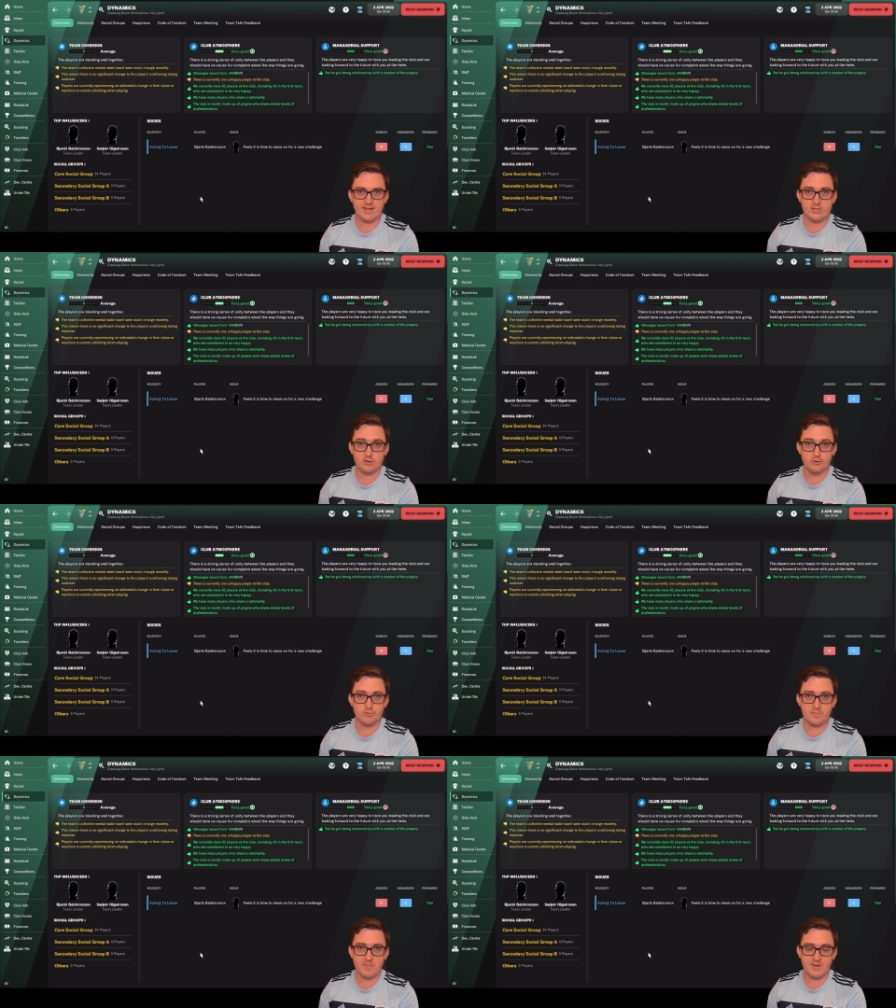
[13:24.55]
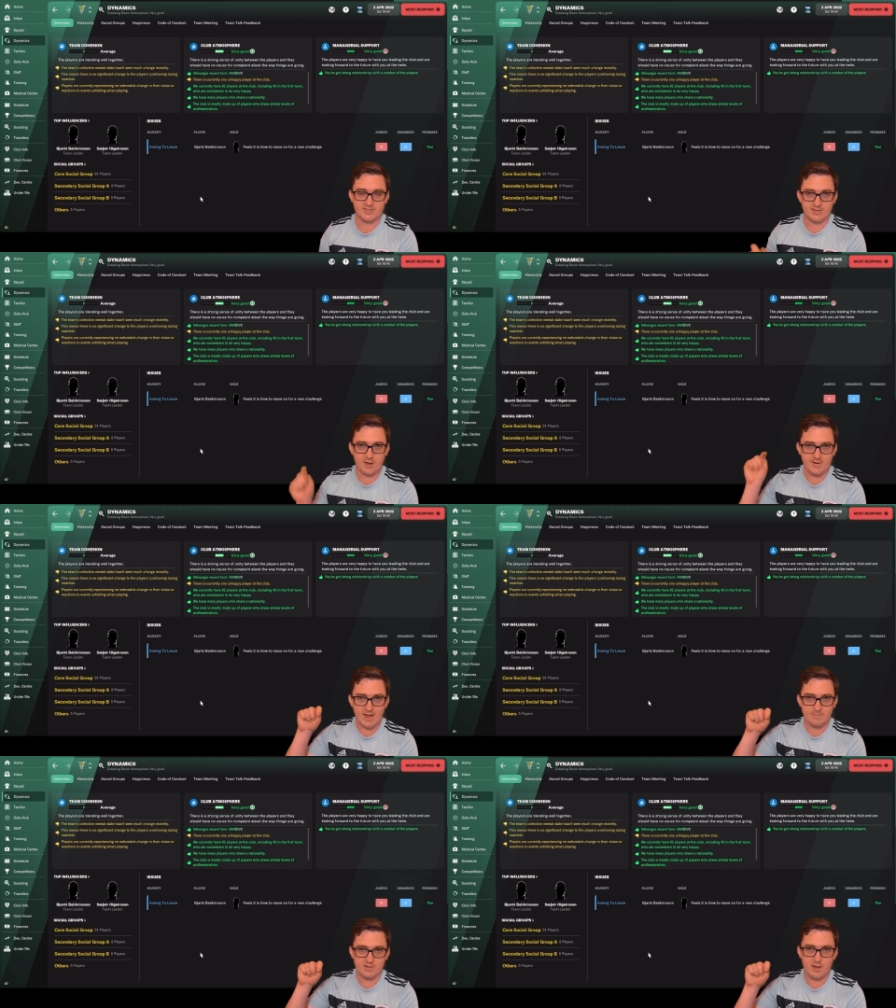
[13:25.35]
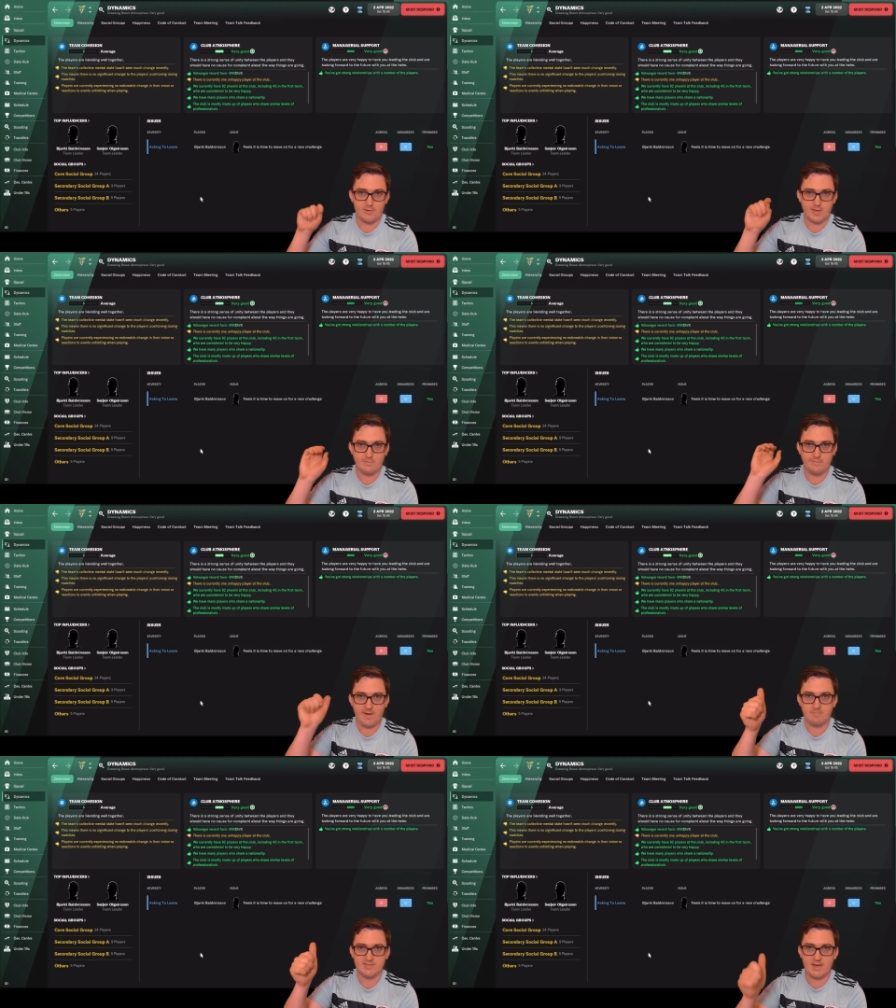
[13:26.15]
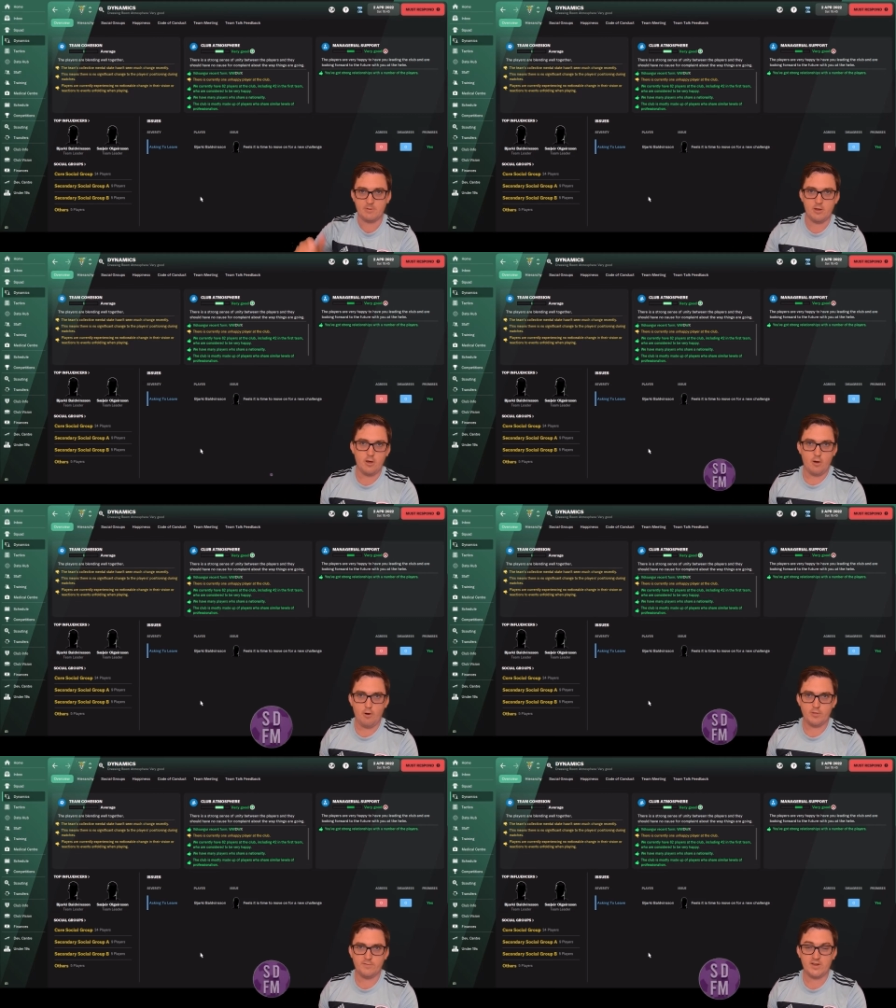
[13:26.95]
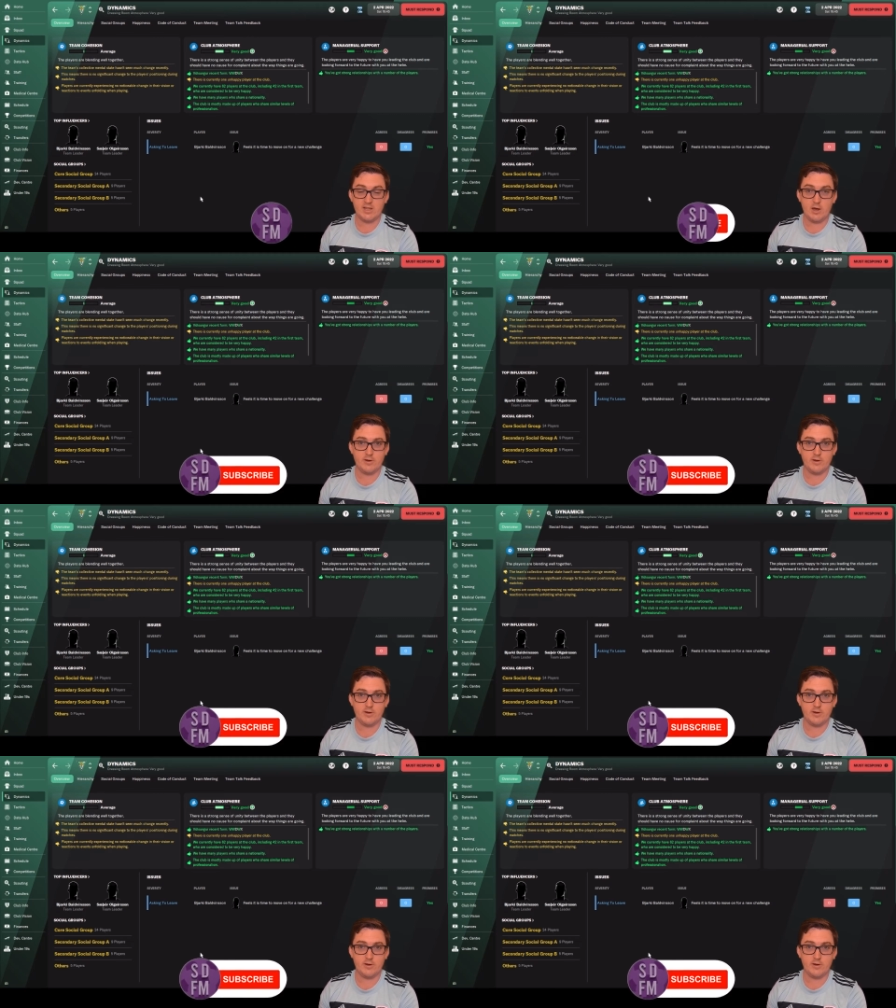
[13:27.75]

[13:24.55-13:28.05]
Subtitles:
then do remember to go down below, leave a thumbs up on the video.